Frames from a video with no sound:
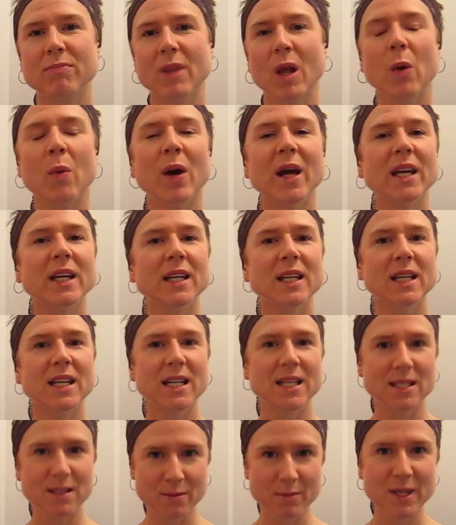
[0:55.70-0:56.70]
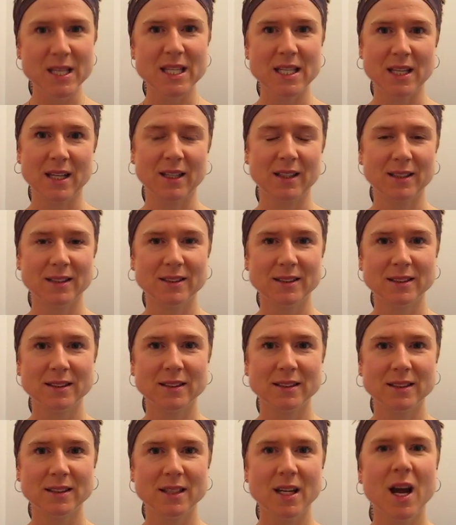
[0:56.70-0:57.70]
What is missing?
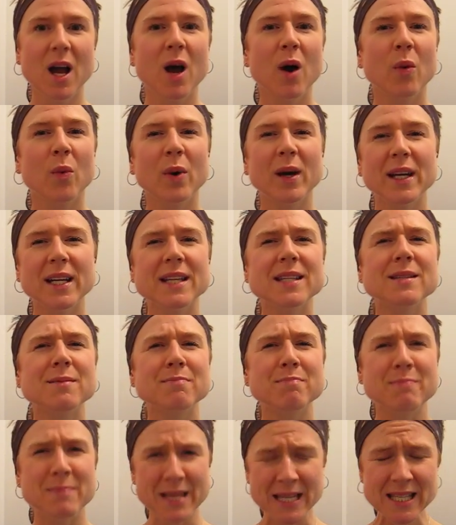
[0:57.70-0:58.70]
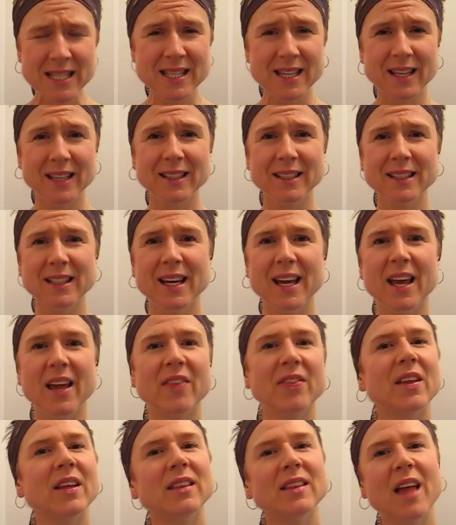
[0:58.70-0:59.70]
What is missing
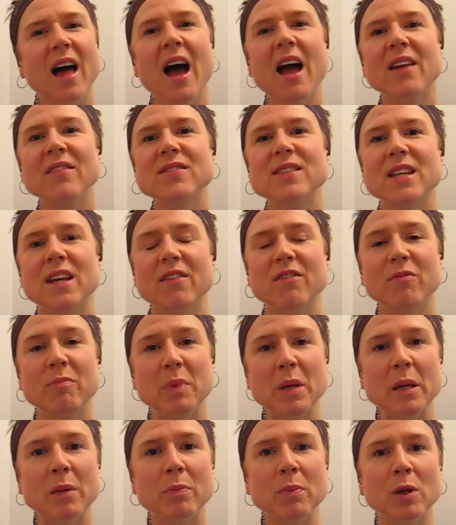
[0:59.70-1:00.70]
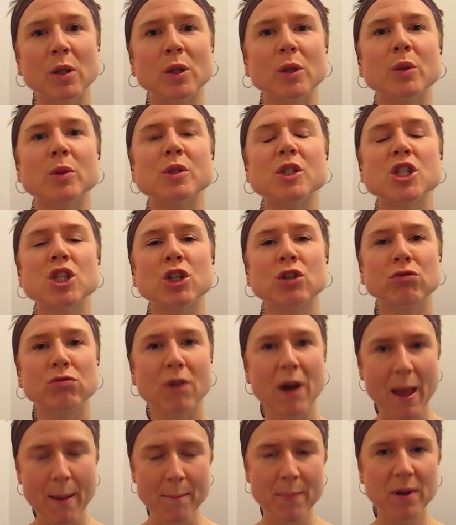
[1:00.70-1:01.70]
in the lives of people who
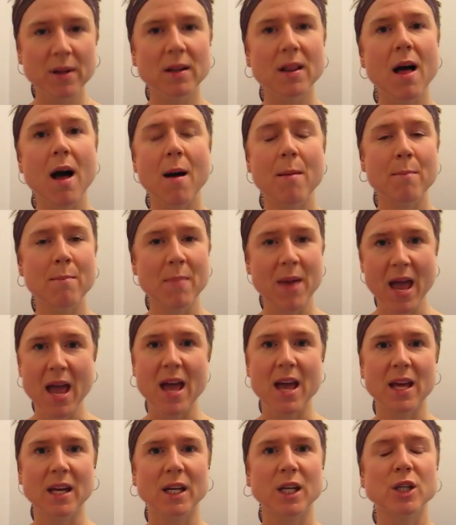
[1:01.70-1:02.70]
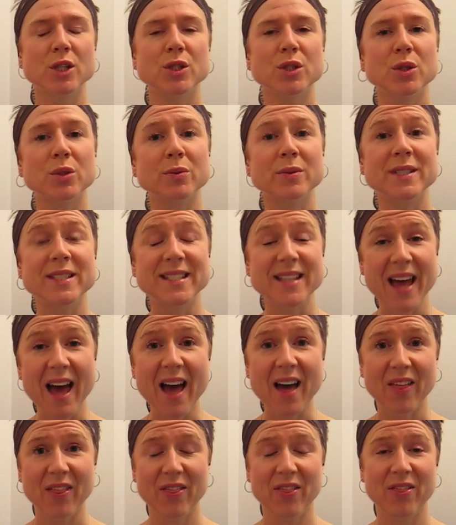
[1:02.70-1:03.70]
trample a man to
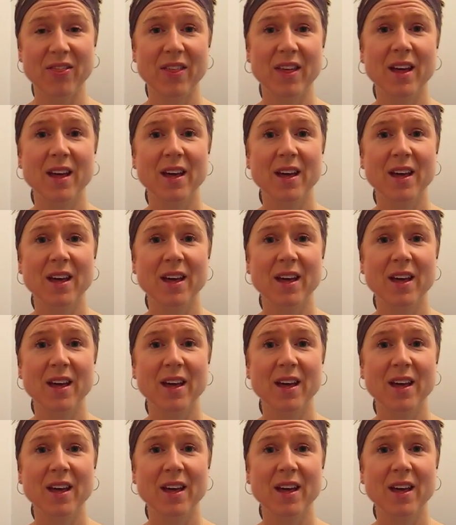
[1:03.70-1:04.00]
death